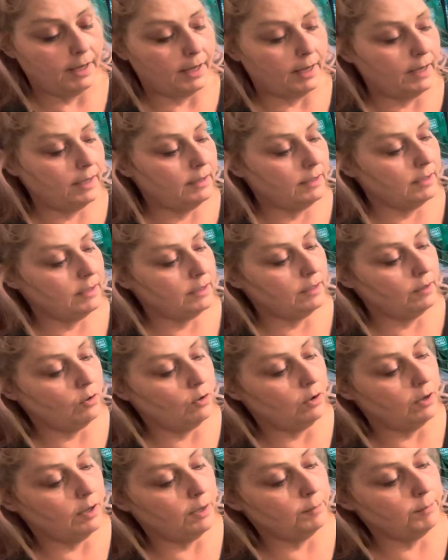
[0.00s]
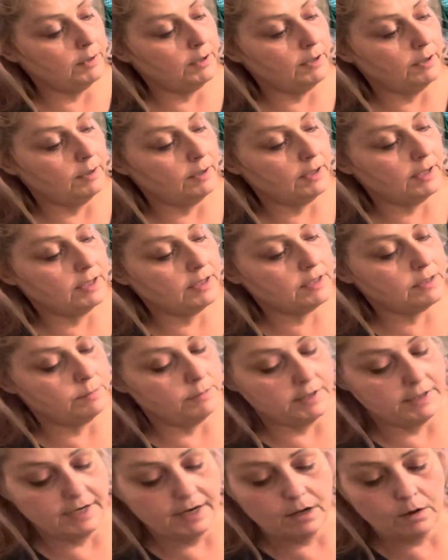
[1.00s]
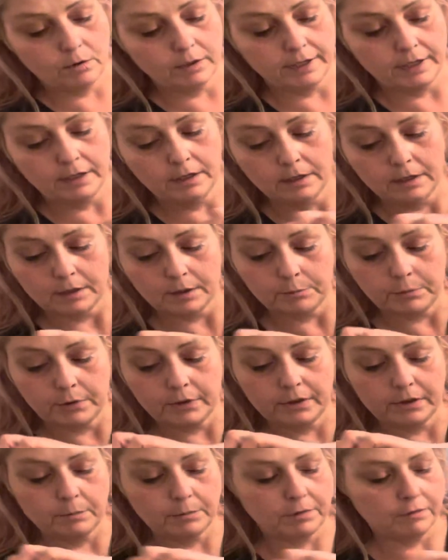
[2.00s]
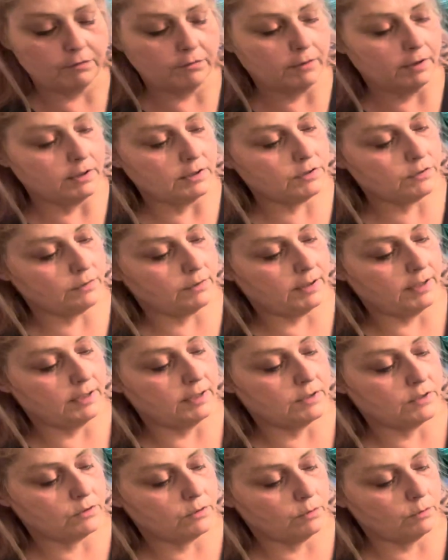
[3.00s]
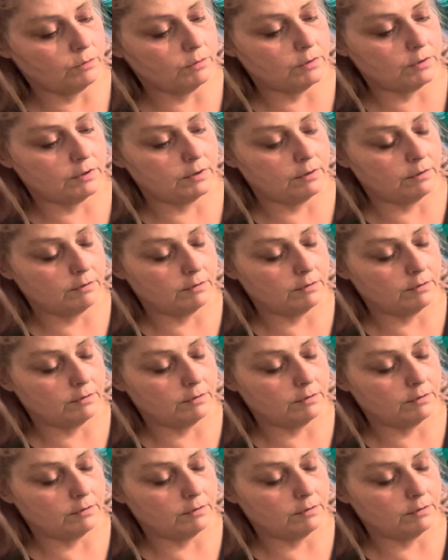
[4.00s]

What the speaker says: And then I'm gonna cut some doweling and put them in front so things don't